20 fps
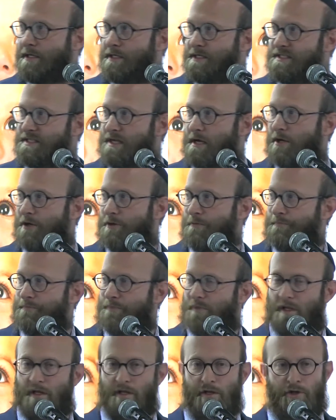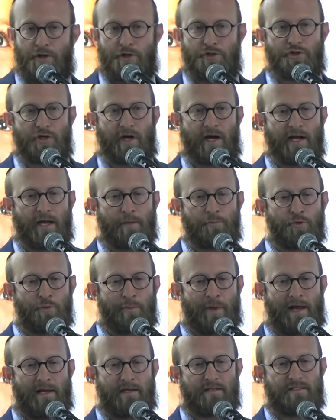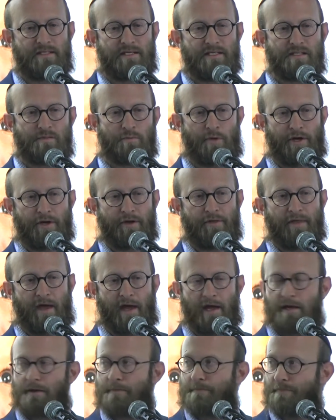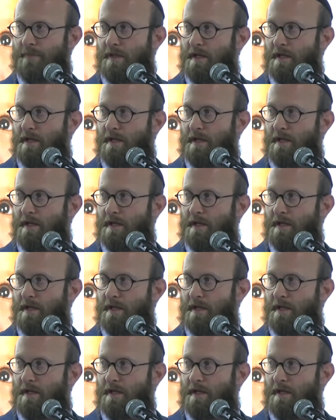So, uterine abnormalities, what are they?